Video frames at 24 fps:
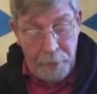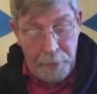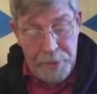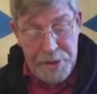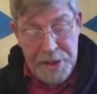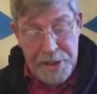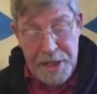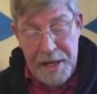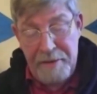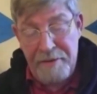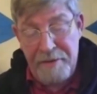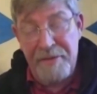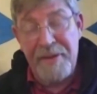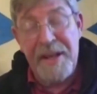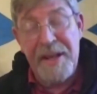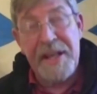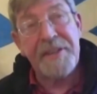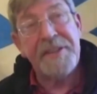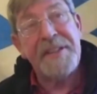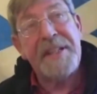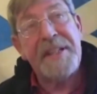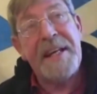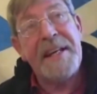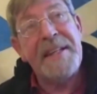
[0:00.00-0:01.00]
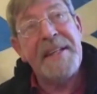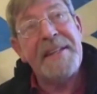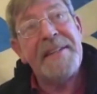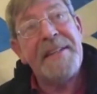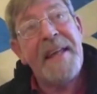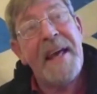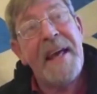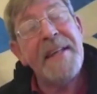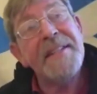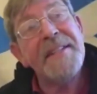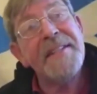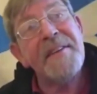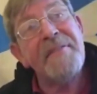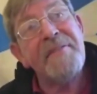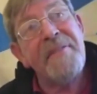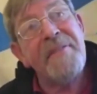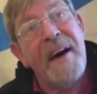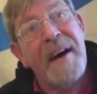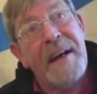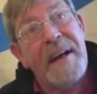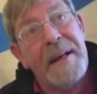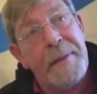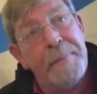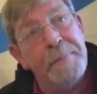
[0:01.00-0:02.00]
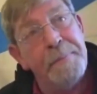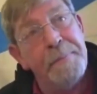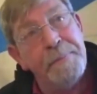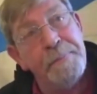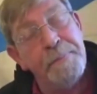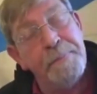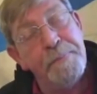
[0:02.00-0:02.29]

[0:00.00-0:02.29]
Project Fear to intensify.